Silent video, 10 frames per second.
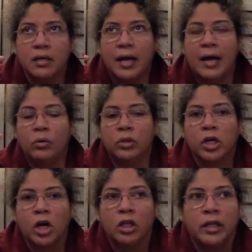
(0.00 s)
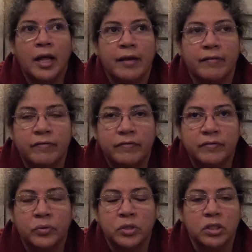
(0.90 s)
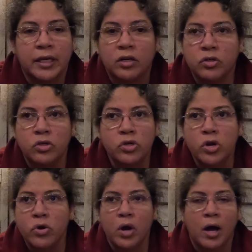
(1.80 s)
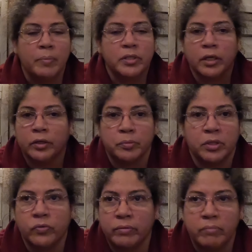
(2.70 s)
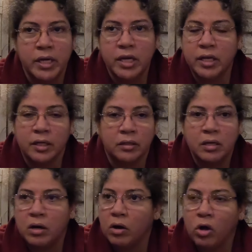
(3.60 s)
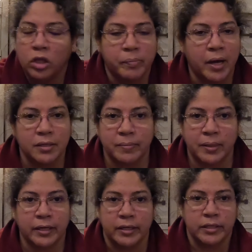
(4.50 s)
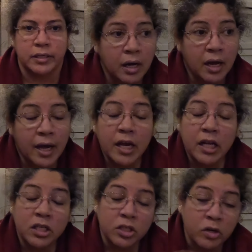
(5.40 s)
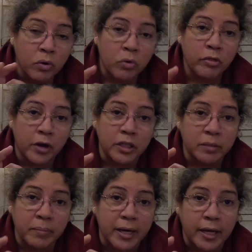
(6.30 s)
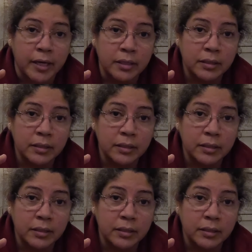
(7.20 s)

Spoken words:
outlook on life, there was no obstacles between me and all the possibilities. I had zero thoughts in my head.